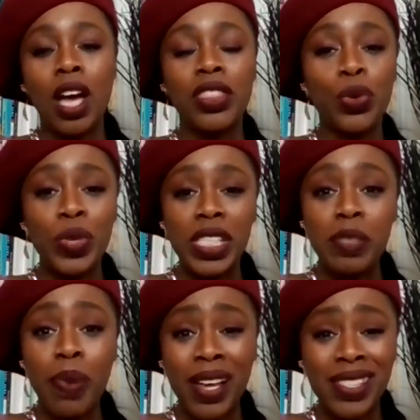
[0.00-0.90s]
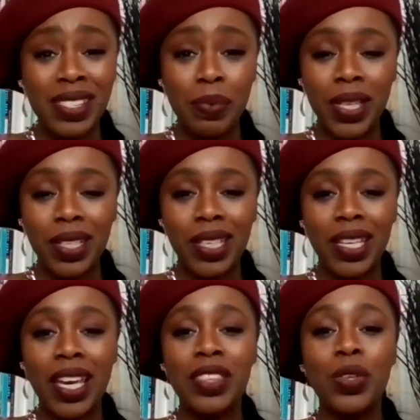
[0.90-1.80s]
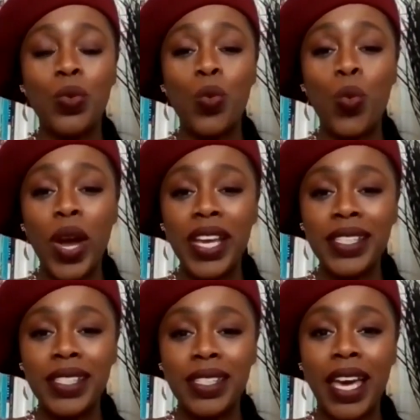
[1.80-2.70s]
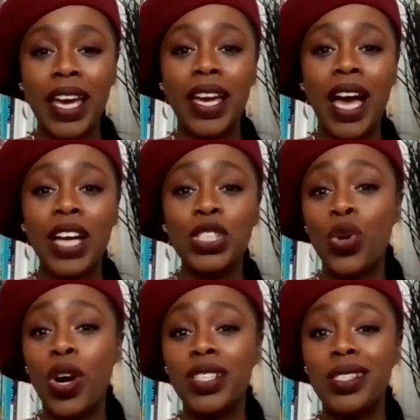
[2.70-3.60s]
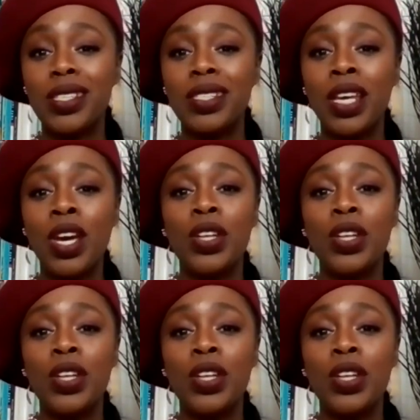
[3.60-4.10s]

the responsibility and the weight that God charges us